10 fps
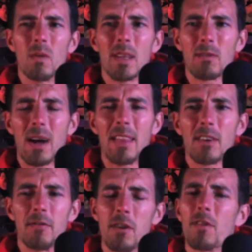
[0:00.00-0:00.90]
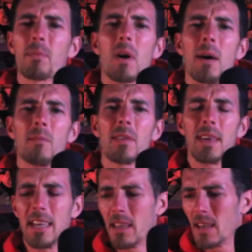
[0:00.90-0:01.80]
Like rather, if you have a problem with
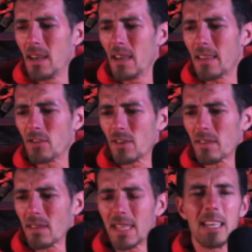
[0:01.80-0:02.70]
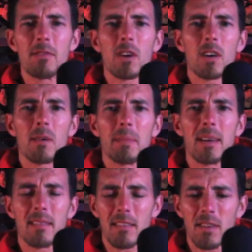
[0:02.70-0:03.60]
it, then just leave her
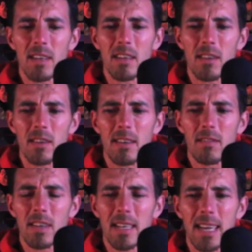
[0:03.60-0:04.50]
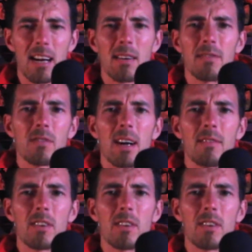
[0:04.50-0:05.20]
because it's gonna carry forever.